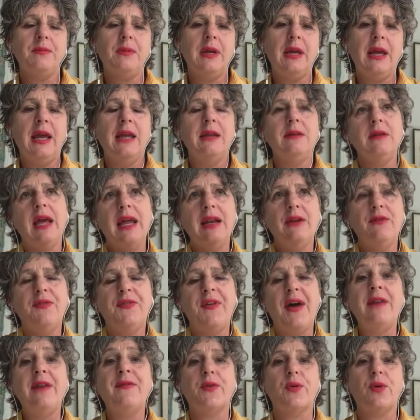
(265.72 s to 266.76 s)
in
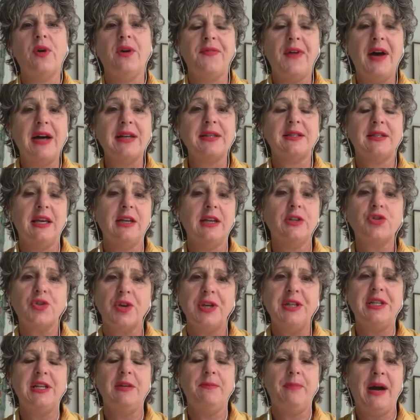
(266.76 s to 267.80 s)
favour of us, their
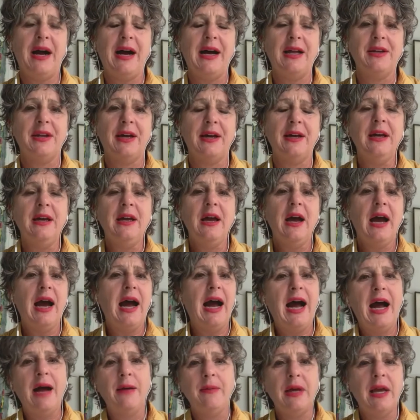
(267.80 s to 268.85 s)
treaty partner.
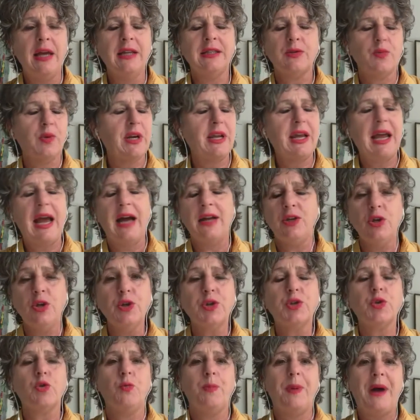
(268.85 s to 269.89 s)
It's really
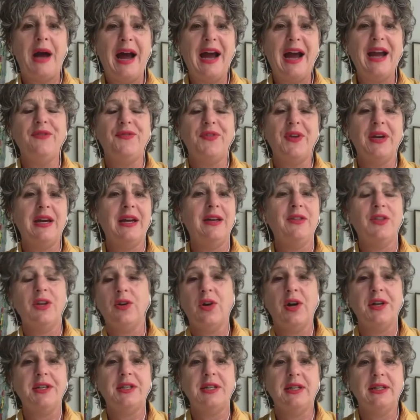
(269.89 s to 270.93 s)
unusual behaviour in the
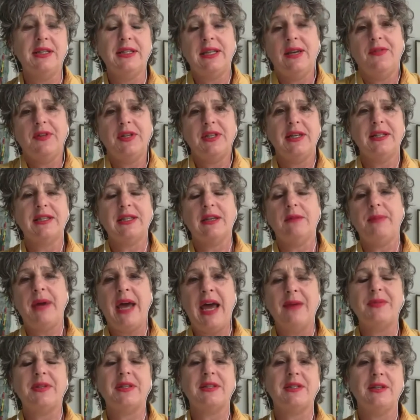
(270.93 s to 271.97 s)
1970s and
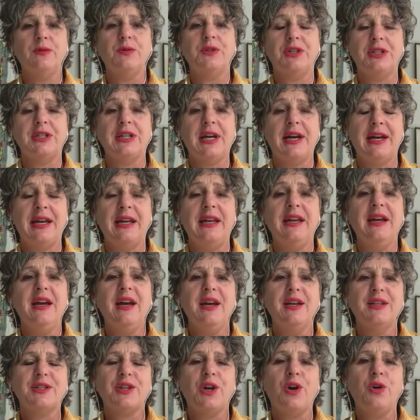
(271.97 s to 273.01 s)
perhaps still today.
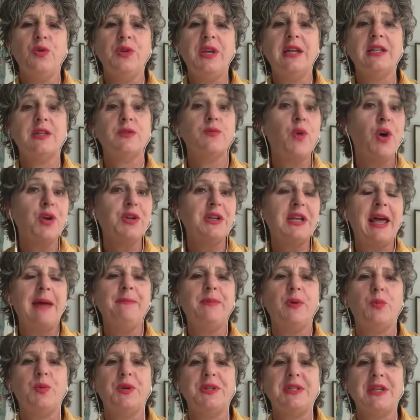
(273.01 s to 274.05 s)
So, yes, Ron
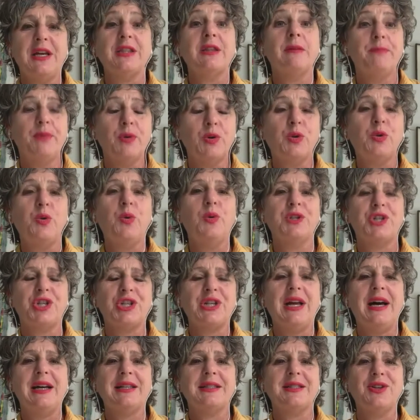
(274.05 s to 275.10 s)
Lambert was at the book launch
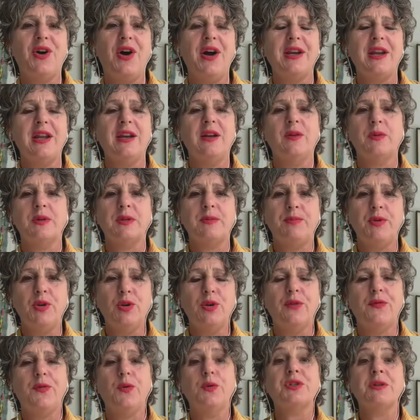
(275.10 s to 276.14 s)
last night, and it was
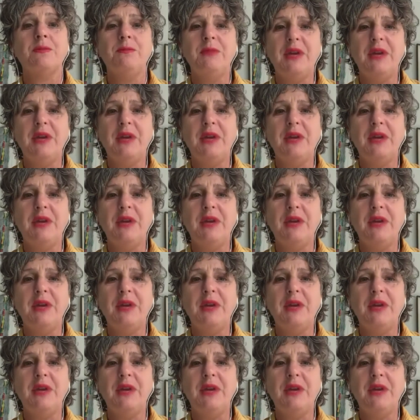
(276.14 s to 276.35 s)
beautiful to